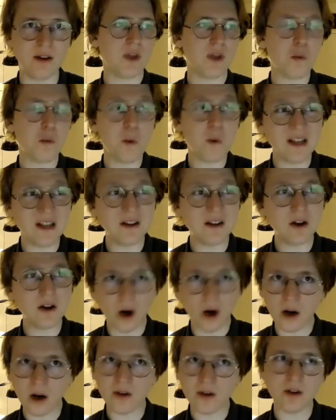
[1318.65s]
Do they weed the
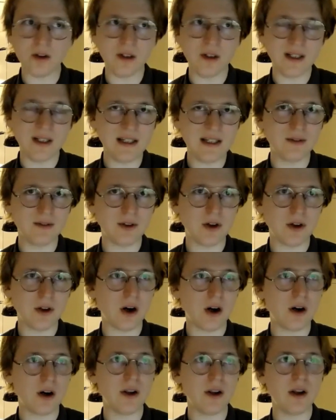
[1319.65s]
garden? Do they leave the
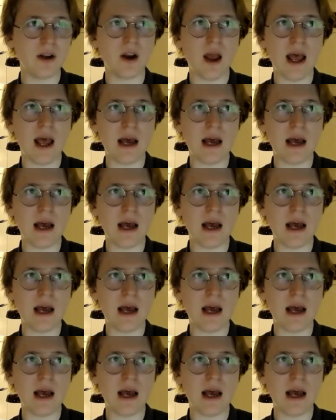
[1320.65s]
garden?